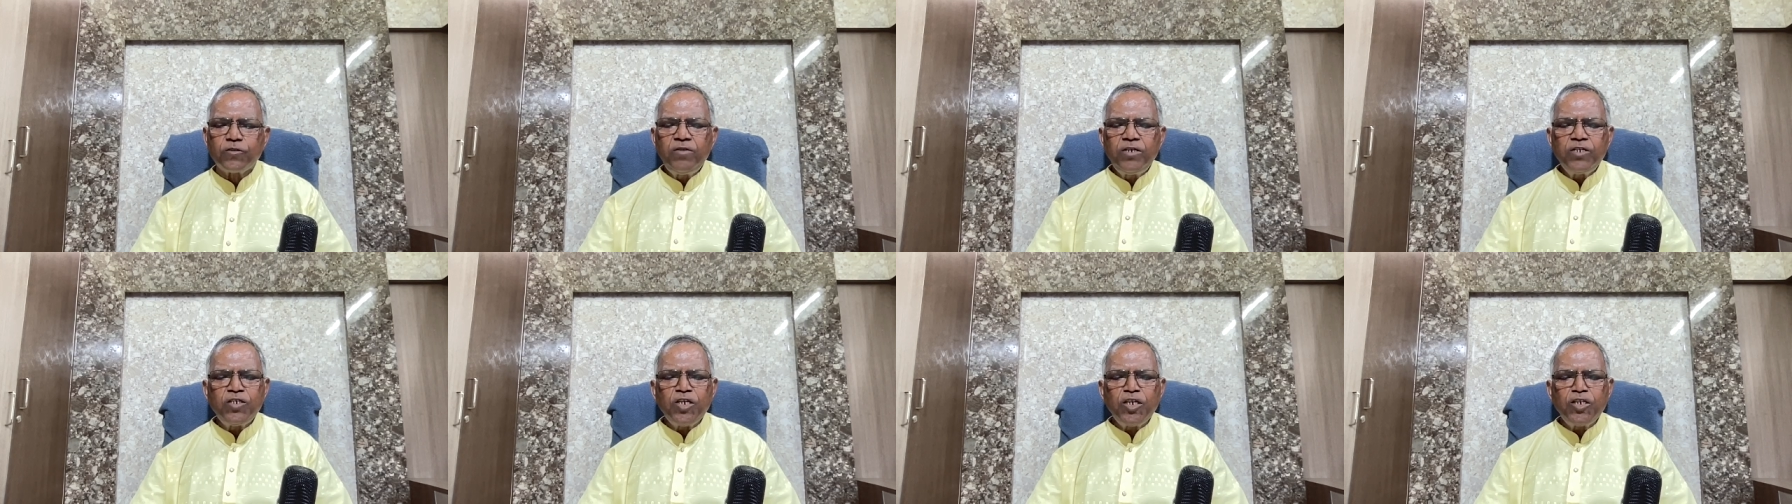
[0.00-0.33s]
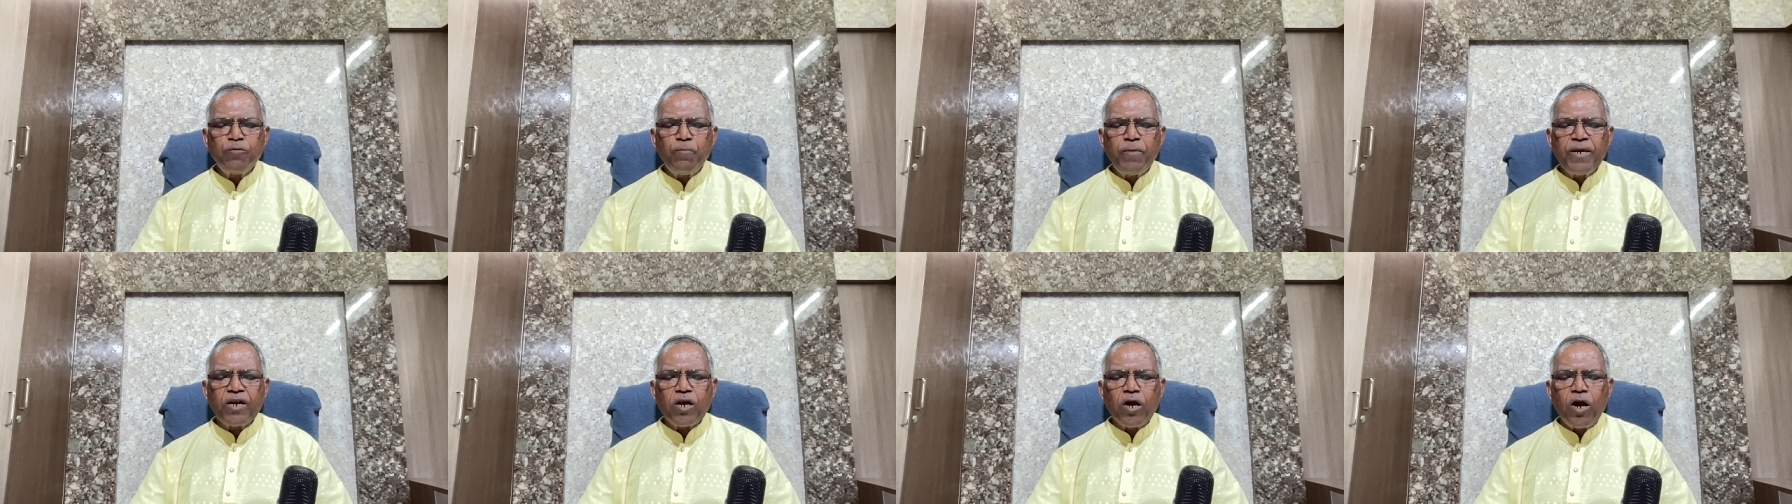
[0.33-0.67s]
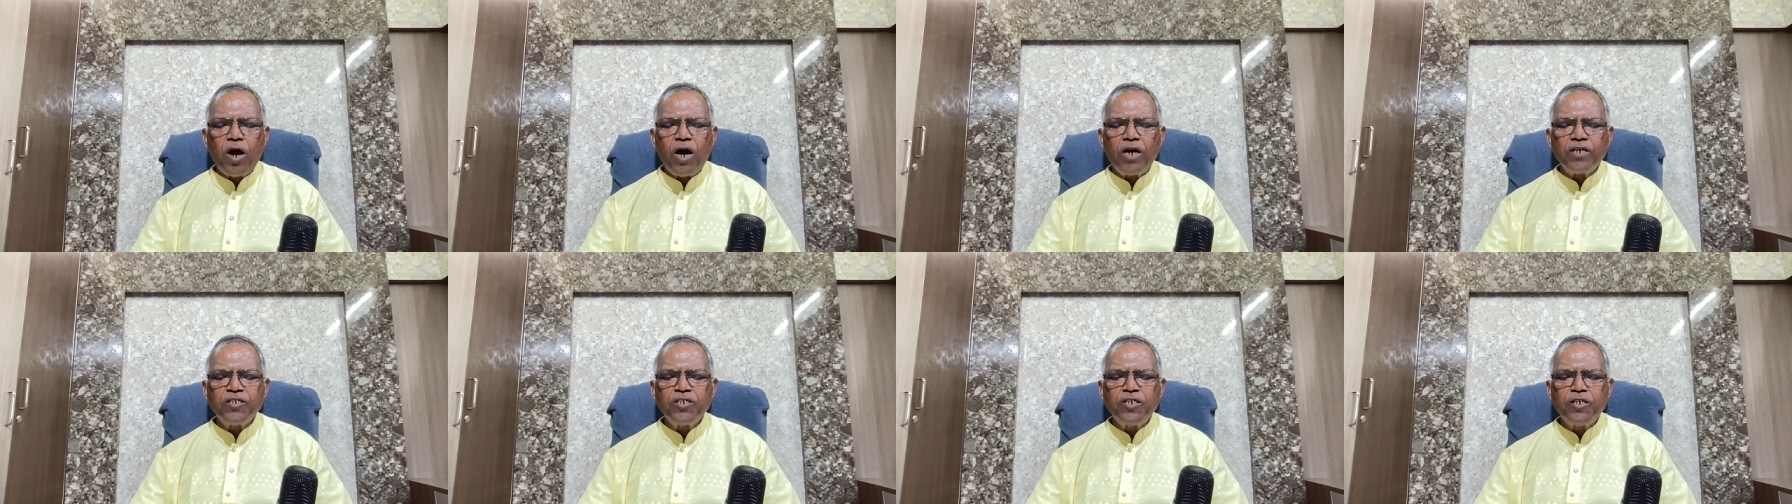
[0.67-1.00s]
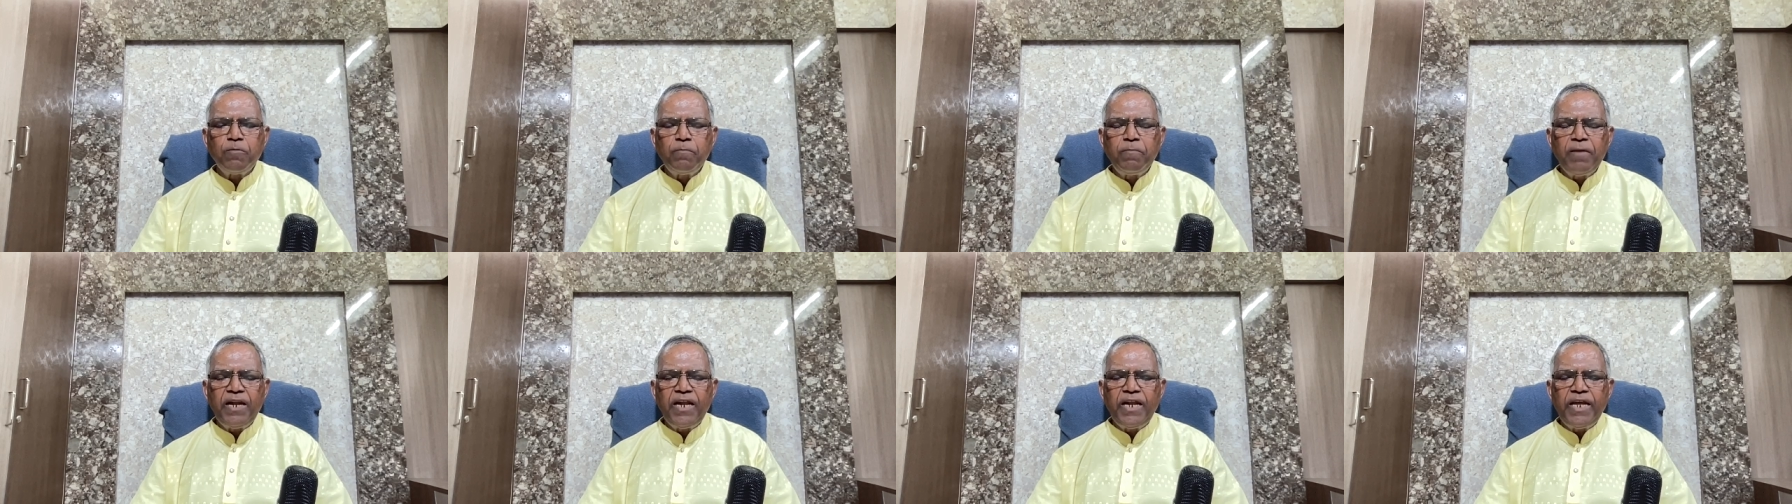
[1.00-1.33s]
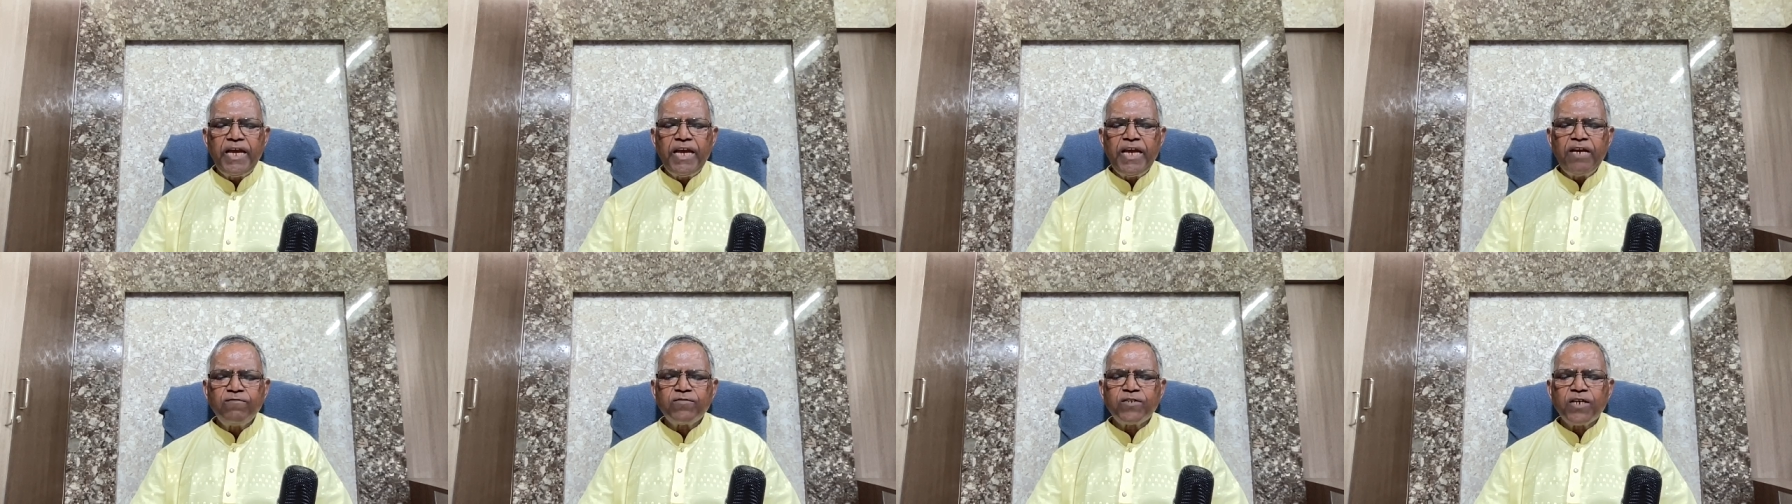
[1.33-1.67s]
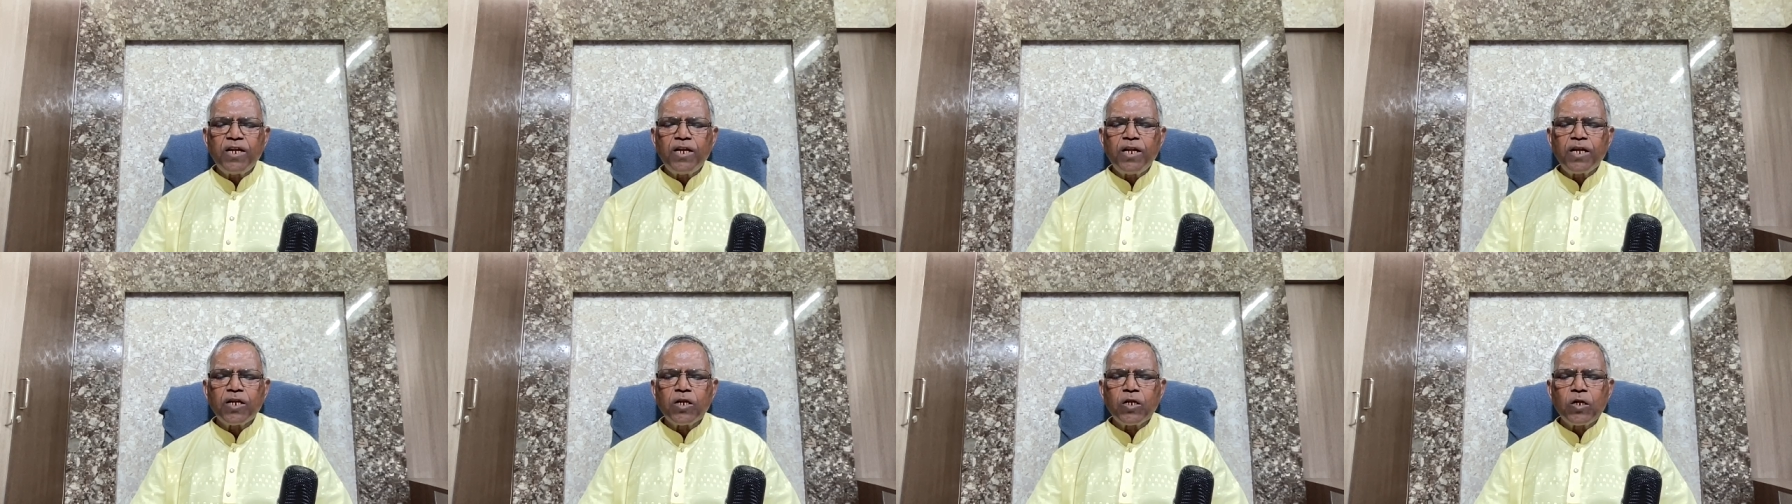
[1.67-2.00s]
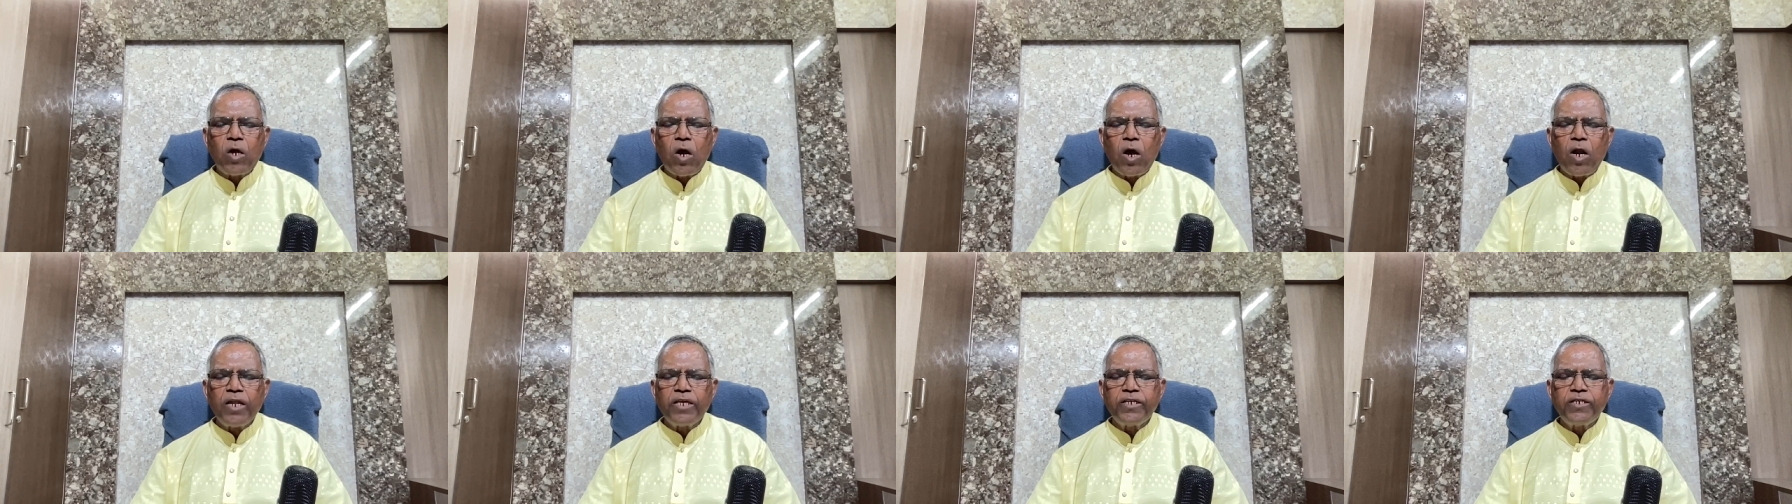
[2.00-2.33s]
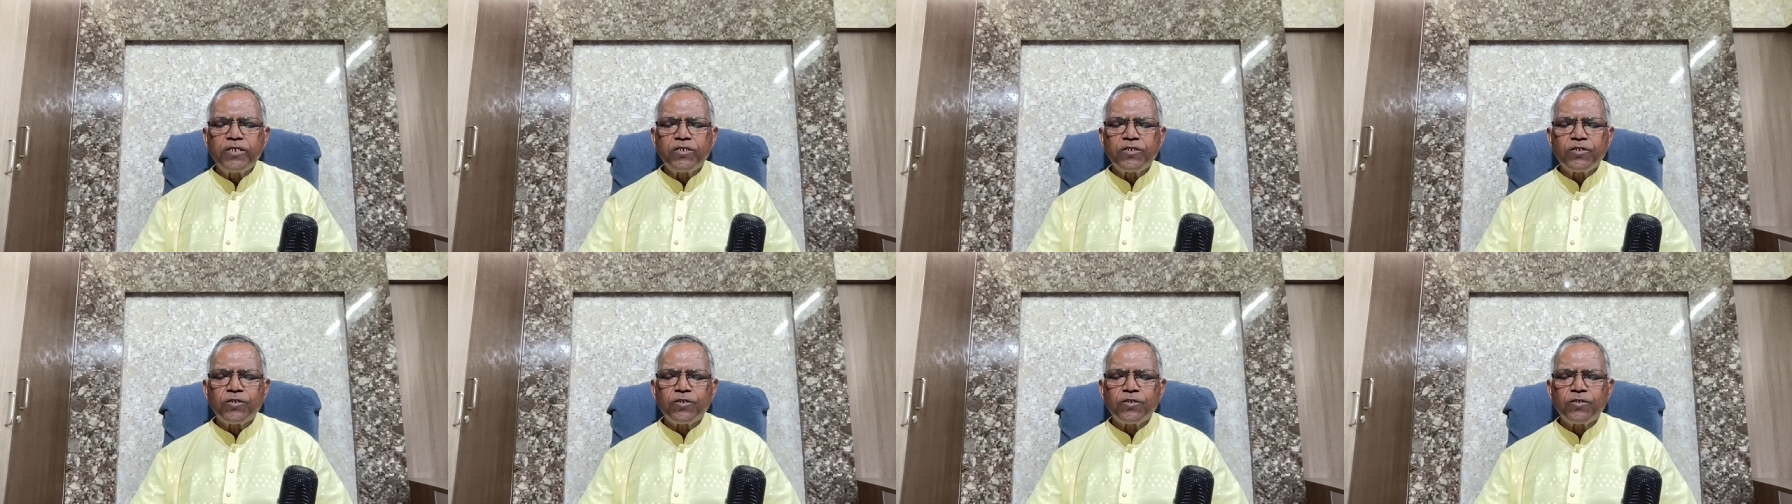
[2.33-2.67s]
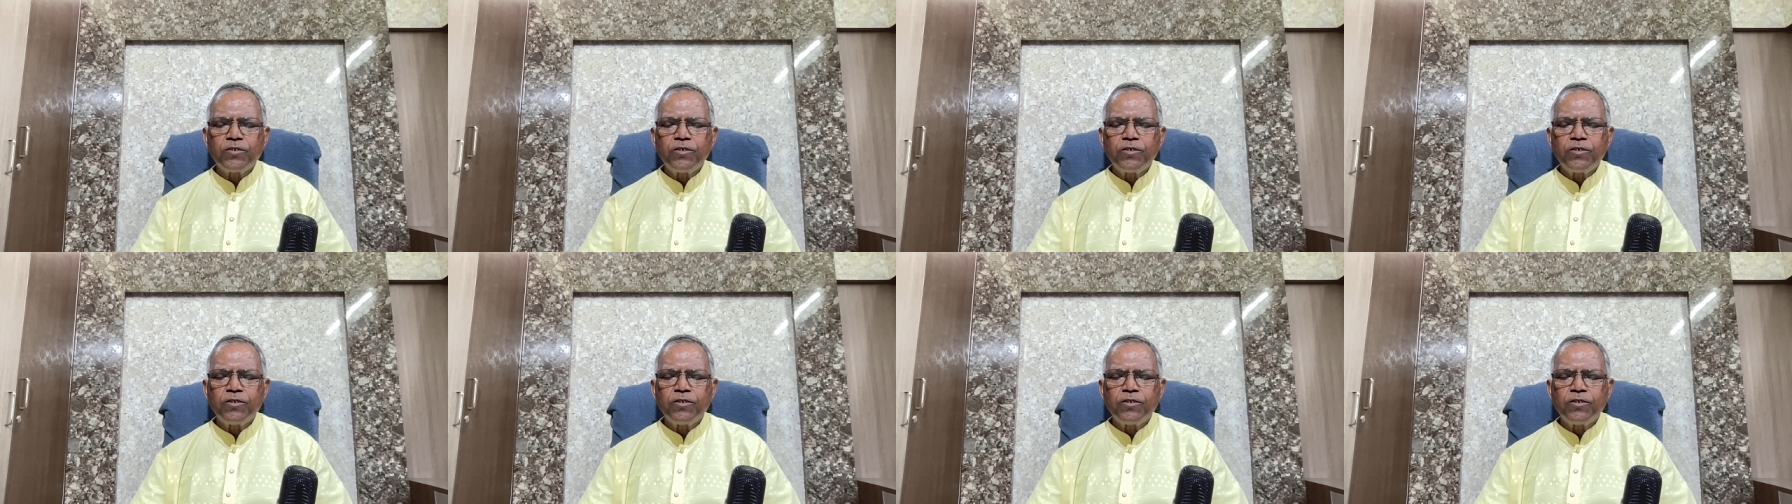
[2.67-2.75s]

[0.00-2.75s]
This is because it believes and acknowledges